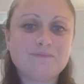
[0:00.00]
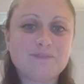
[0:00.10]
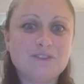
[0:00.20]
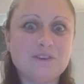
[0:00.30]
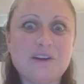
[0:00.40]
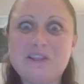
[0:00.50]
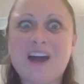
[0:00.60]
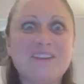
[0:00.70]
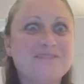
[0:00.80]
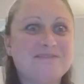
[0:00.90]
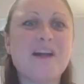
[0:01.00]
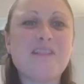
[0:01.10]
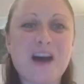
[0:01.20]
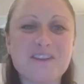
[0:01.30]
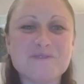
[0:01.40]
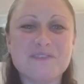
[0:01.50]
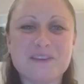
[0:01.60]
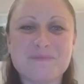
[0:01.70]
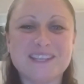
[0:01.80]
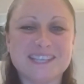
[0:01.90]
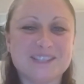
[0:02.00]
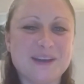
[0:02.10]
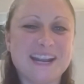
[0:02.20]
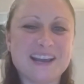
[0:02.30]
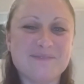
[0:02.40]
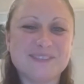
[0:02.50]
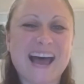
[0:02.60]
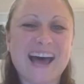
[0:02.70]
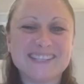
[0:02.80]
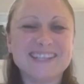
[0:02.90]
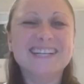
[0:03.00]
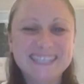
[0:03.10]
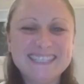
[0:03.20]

So a lot of moving pieces when it comes to Agile.